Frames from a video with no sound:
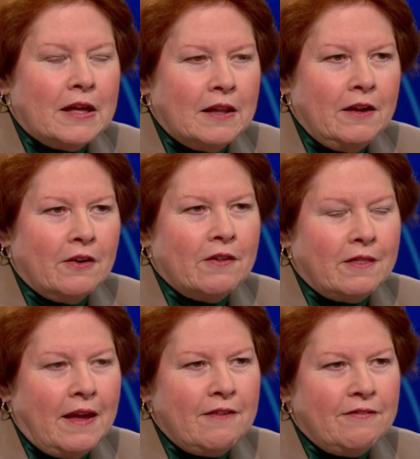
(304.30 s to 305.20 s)
clear
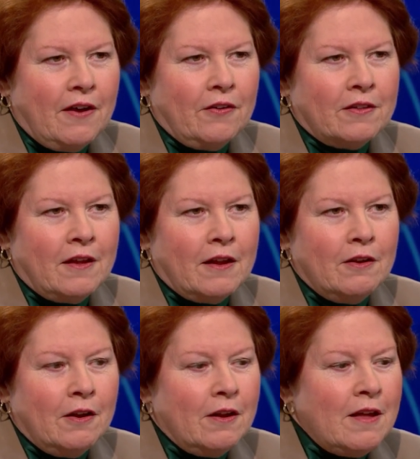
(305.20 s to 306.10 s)
that they felt that
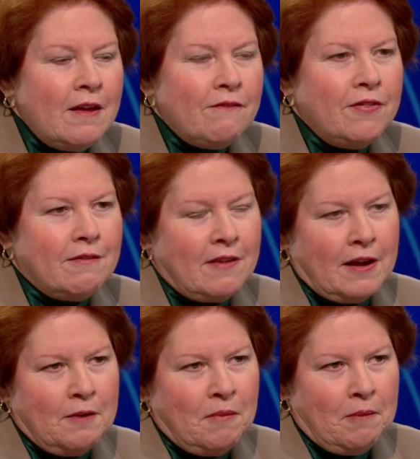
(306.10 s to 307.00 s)
if the
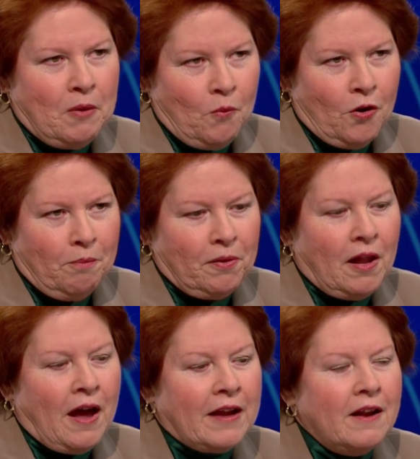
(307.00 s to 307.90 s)
Second Amendment were
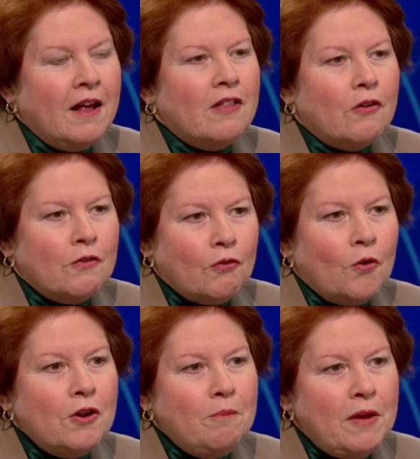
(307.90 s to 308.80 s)
applied, there is
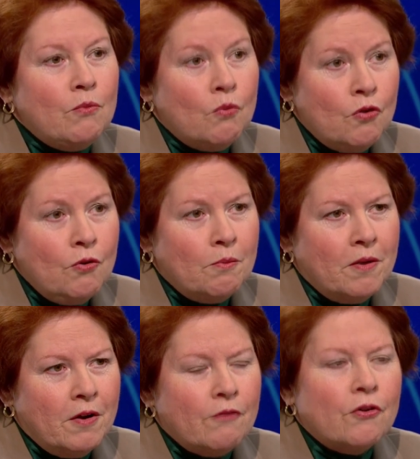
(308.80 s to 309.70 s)
going to be
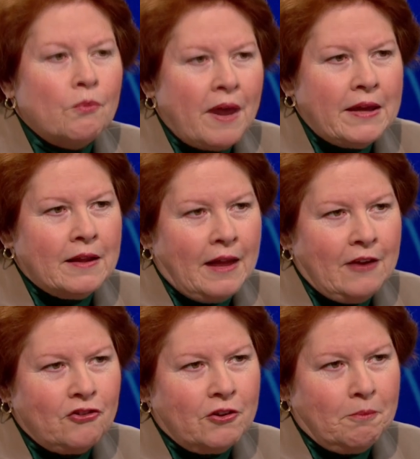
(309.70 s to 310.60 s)
room for
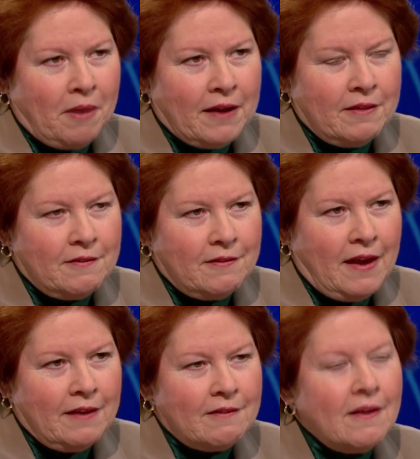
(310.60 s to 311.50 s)
regulation by the
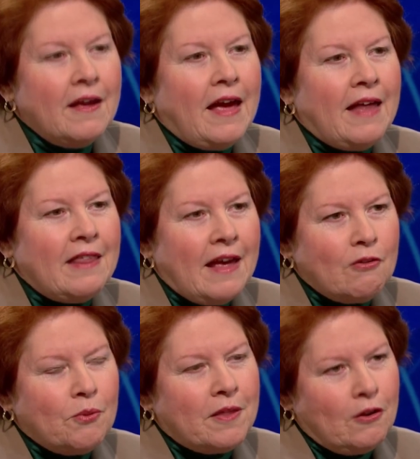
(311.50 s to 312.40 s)
states. And
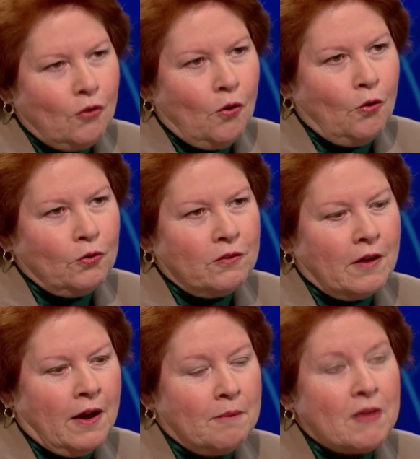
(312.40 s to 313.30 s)
that's what they told
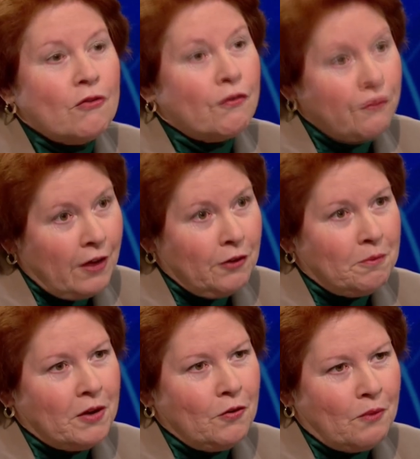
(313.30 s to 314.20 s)
uh, Mr.
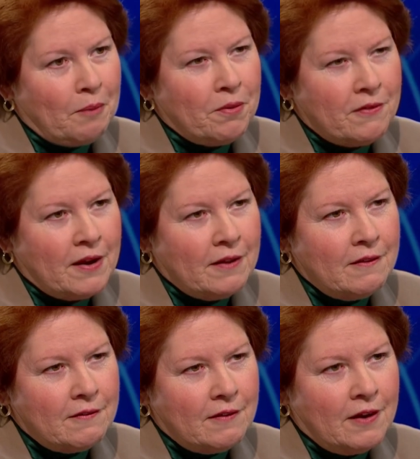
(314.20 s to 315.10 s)
Feldman, who
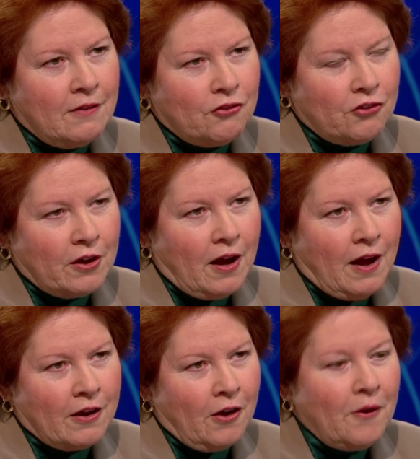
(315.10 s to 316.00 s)
represented the city of
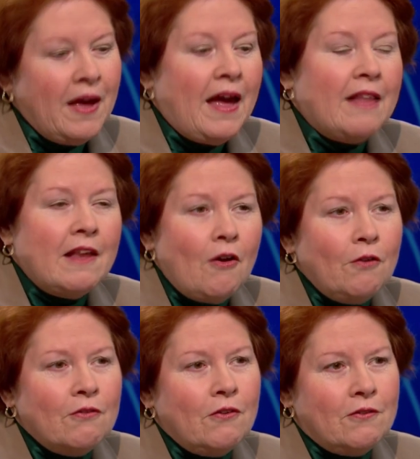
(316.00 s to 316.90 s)
Chicago. And they
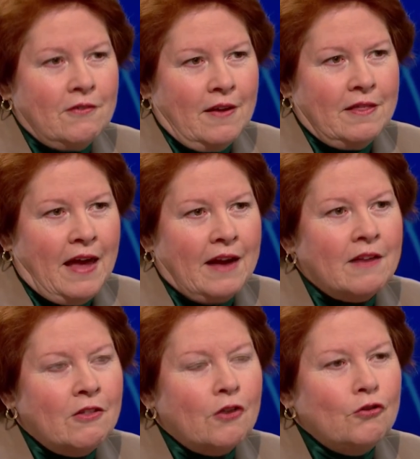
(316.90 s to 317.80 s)
also said
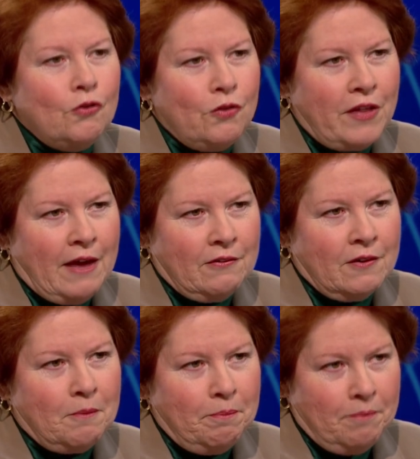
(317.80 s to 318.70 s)
that in their
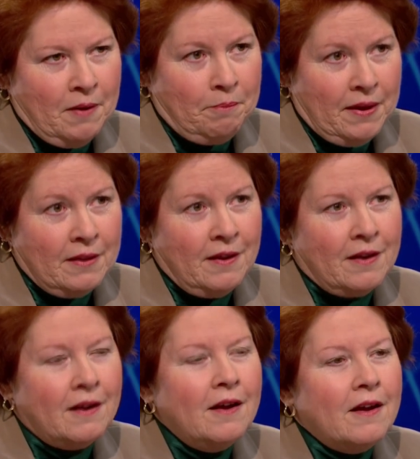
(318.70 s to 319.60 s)
2000
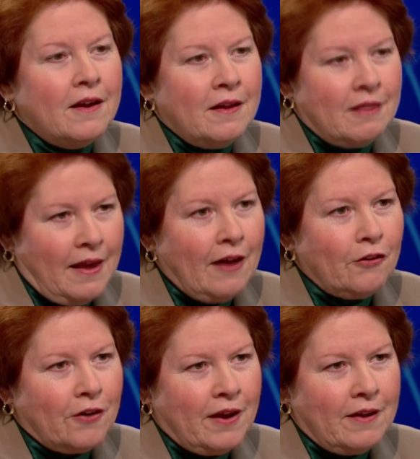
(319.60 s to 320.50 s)
opinion in the
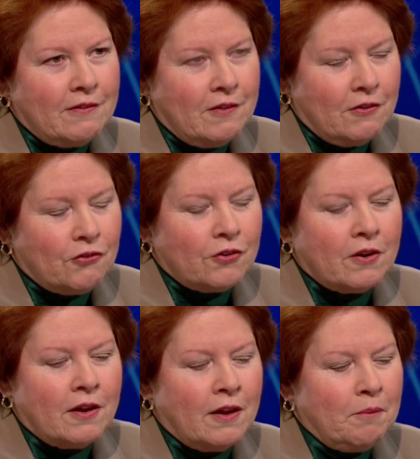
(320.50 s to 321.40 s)
Heller case, the
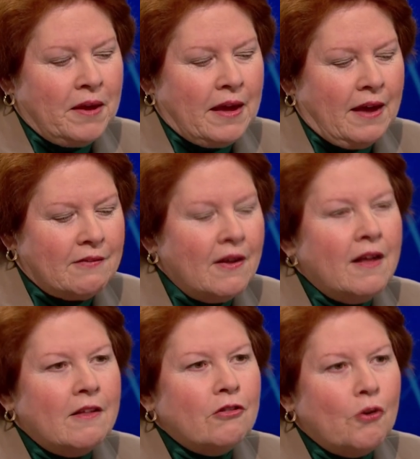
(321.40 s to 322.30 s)
District of Columbia case,
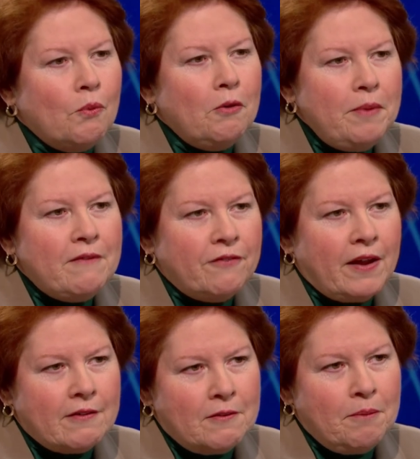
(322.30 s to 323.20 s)
that there will be
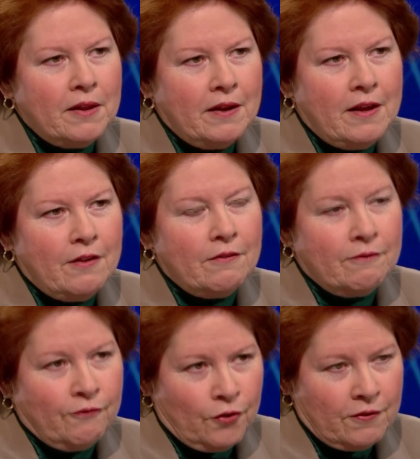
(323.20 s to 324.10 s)
flexibility
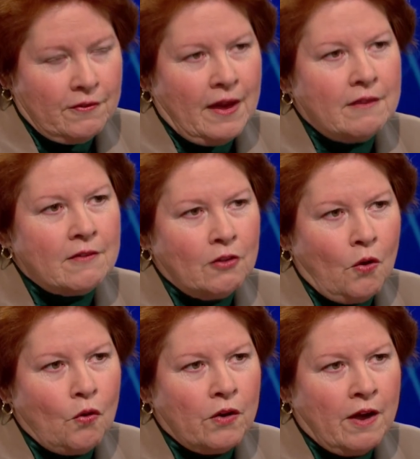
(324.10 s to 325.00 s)
for states and
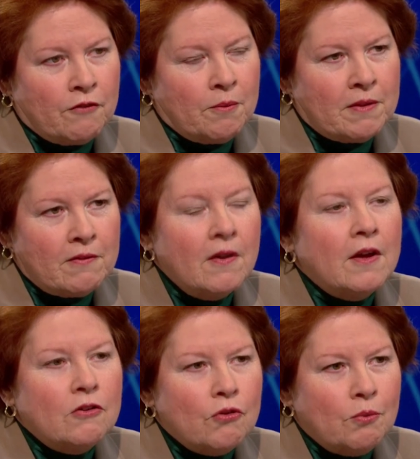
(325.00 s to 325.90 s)
local governments
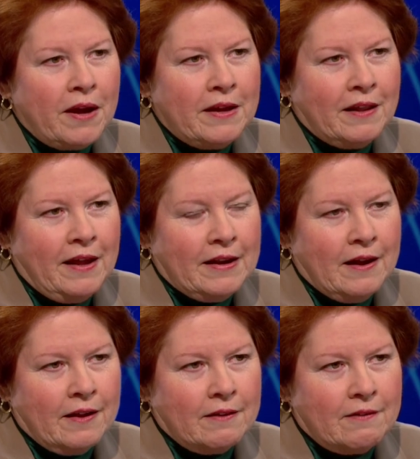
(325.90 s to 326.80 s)
to regulate
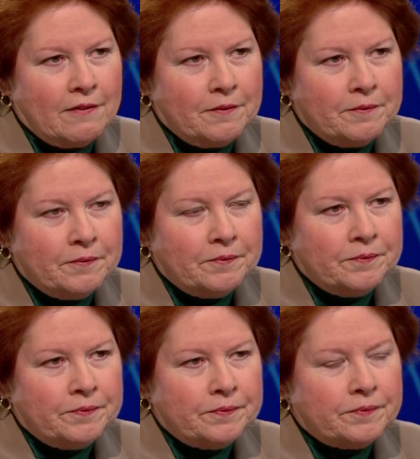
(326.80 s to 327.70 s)
guns.
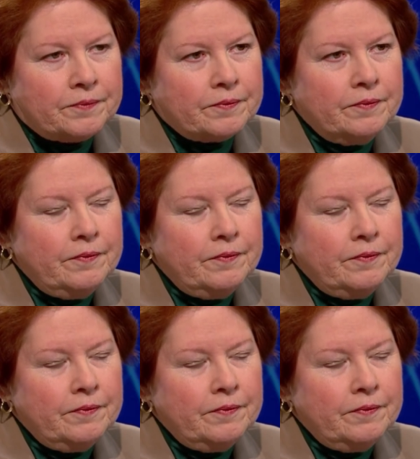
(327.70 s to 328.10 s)
Now, what does